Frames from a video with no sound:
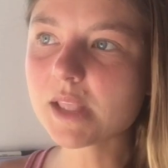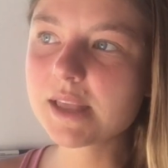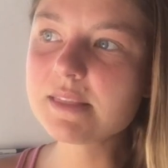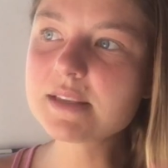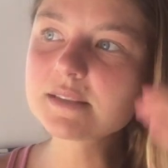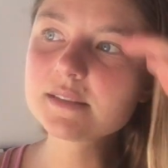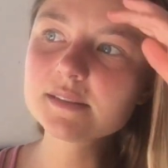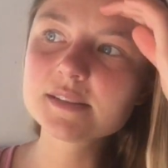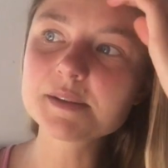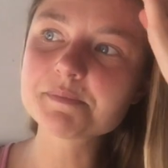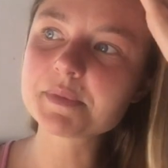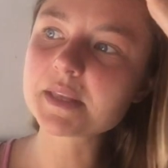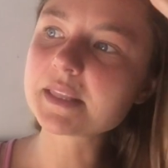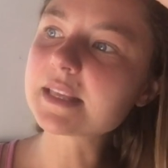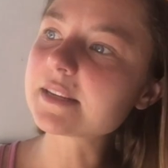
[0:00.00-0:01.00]
And this is
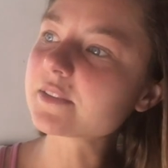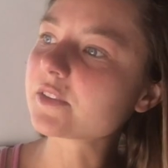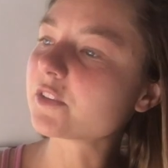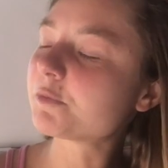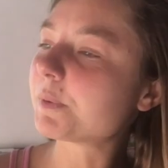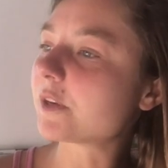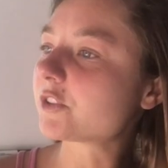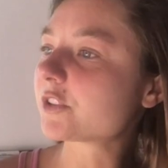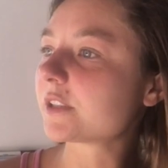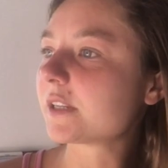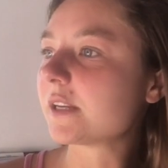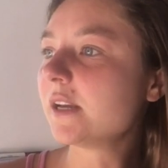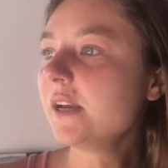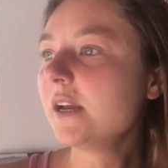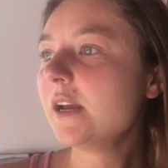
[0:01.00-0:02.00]
something that has
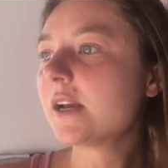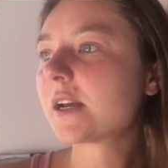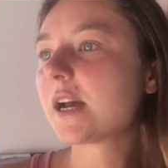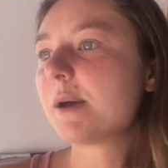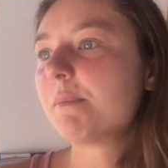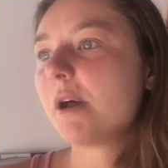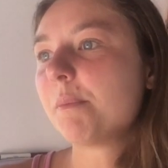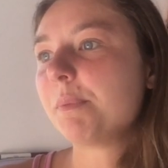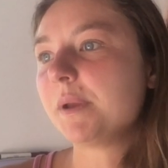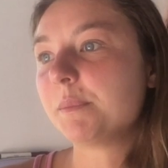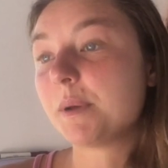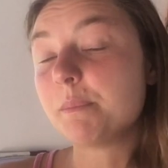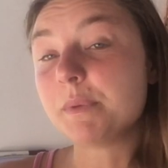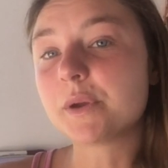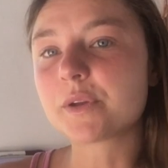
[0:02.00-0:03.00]
especially come up in
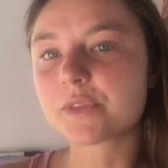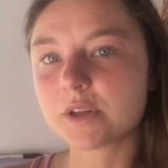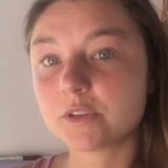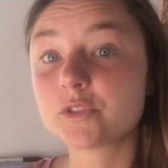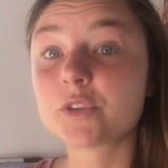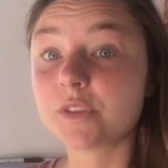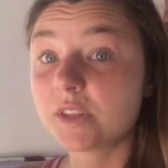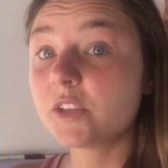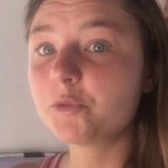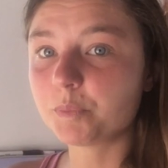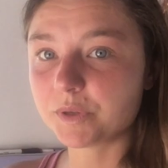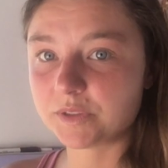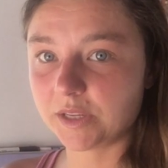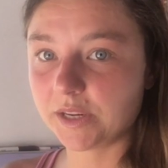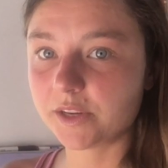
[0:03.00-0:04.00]
my marathon. So this
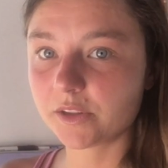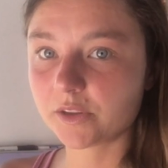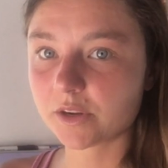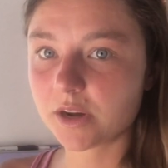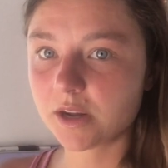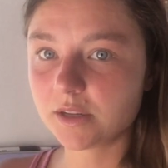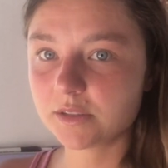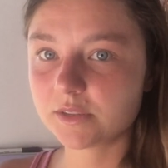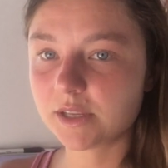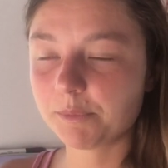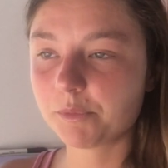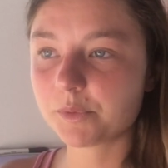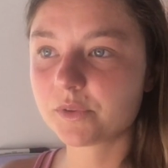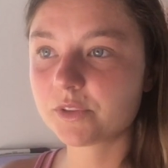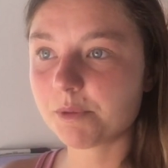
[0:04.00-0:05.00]
particular
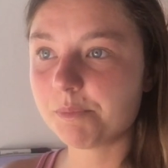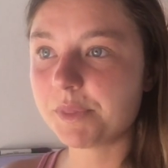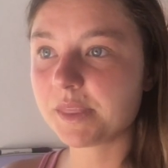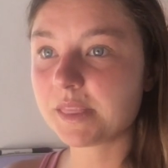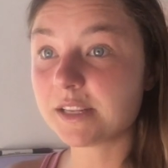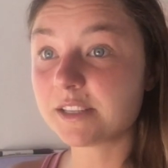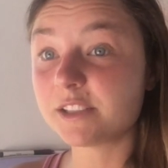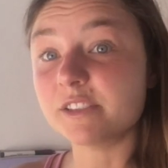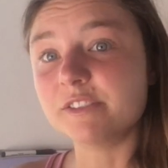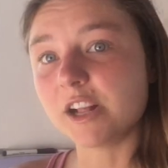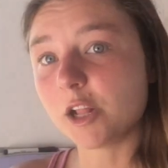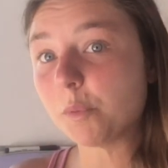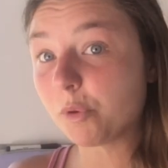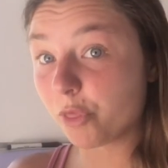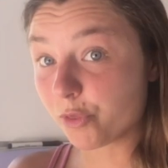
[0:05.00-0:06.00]
concept was something that
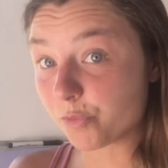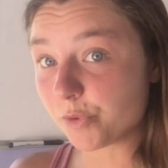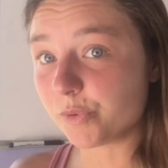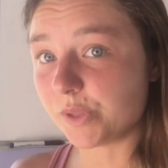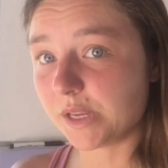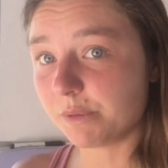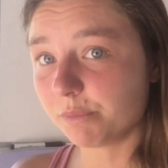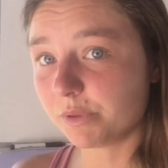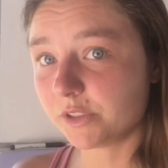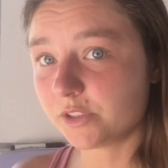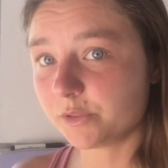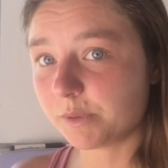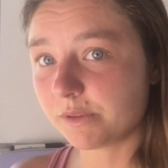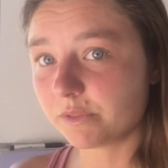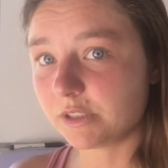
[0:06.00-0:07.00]
developed through the
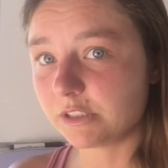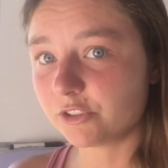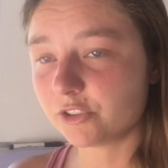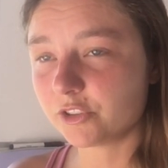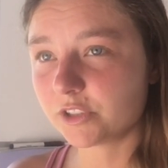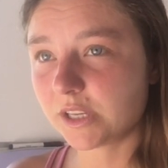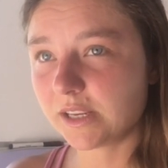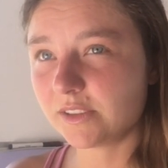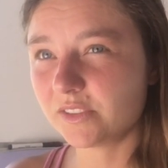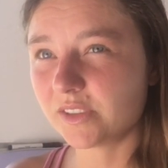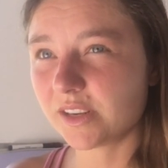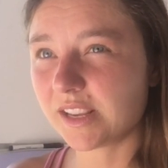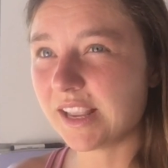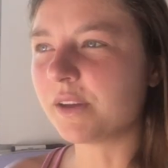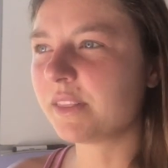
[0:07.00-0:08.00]
implicit Revelations case
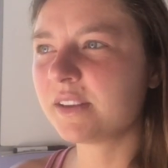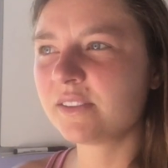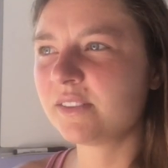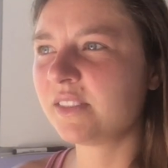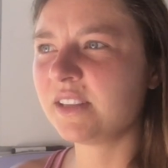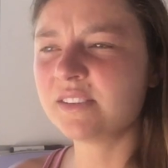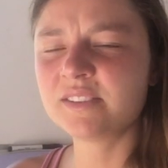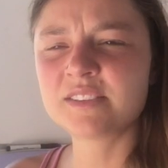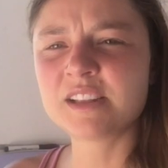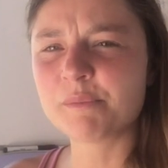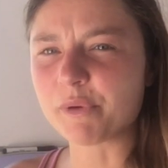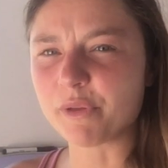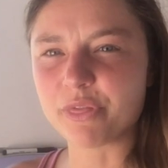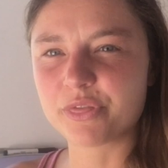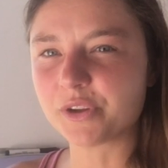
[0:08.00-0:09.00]
study. I think it's thesis
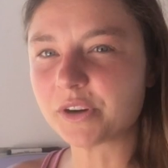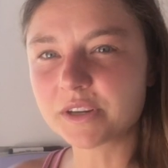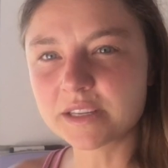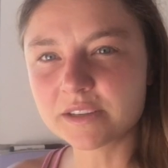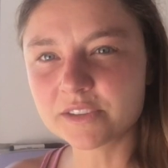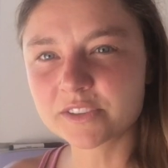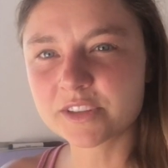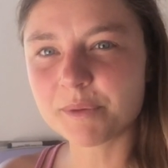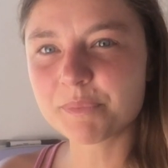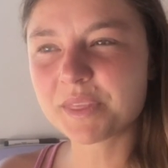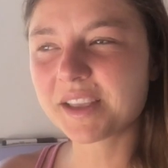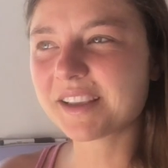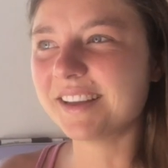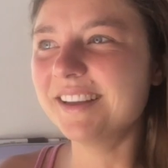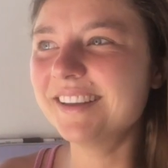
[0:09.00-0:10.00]
number 30 or
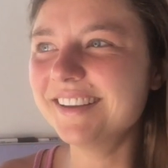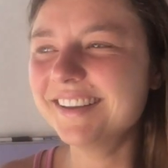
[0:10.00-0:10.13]
something